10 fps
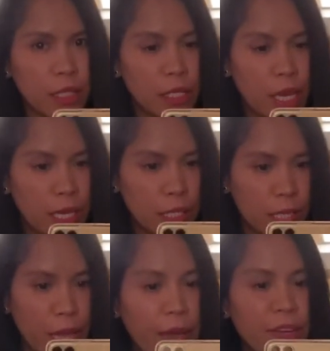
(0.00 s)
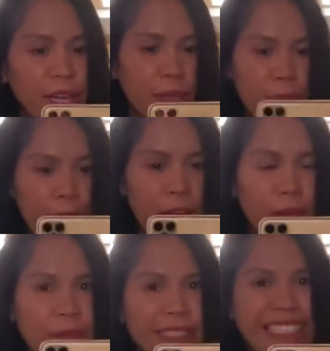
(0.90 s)
Yes, I haven't had a
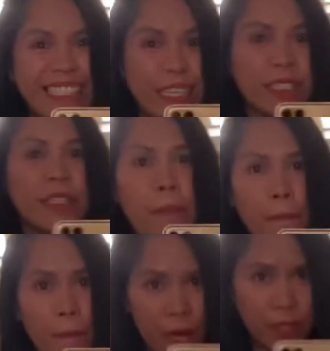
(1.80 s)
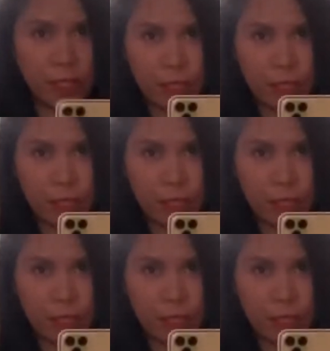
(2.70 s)
makeup in 6 months.